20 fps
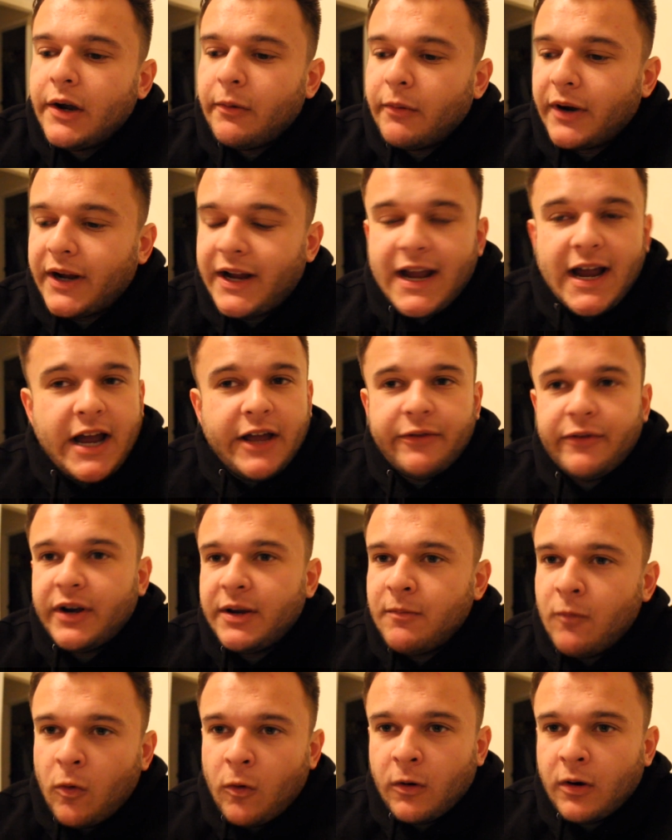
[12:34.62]
We're
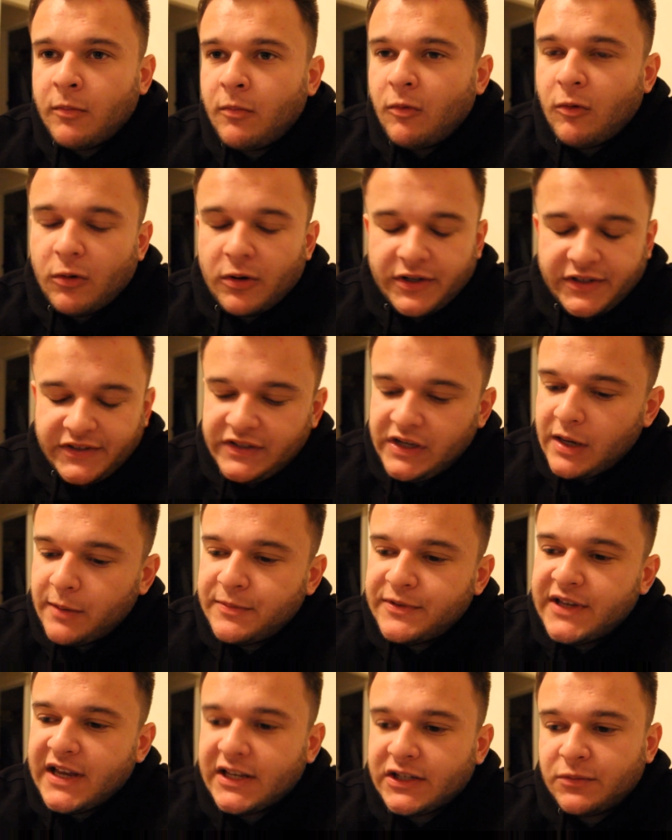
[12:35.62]
gathering more and more
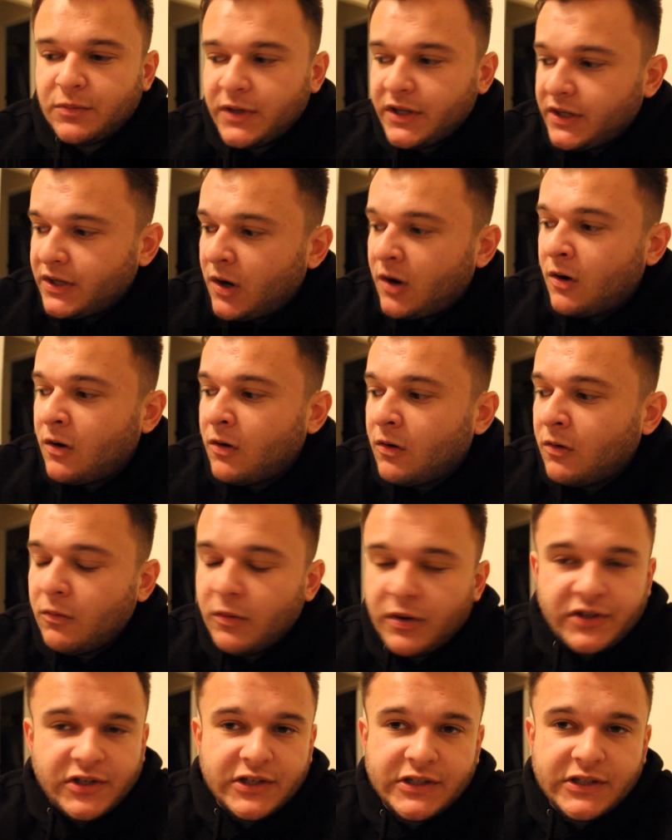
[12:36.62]
subs as we go,
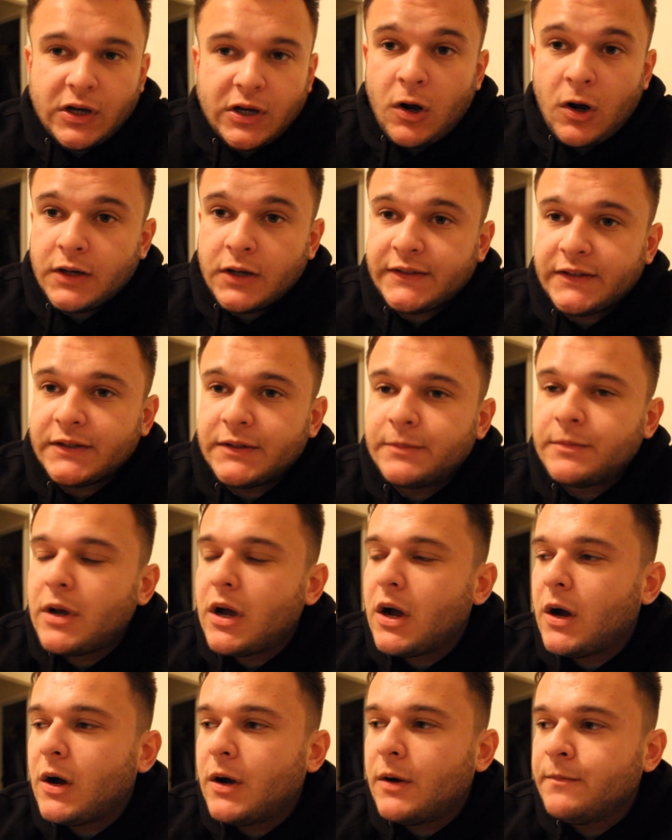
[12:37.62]
which is awesome.
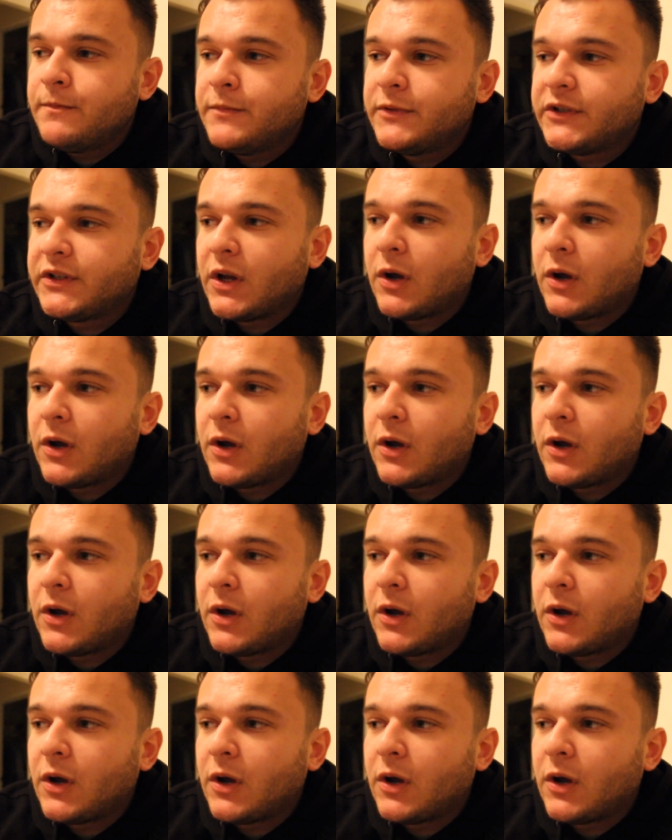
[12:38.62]
Yeah,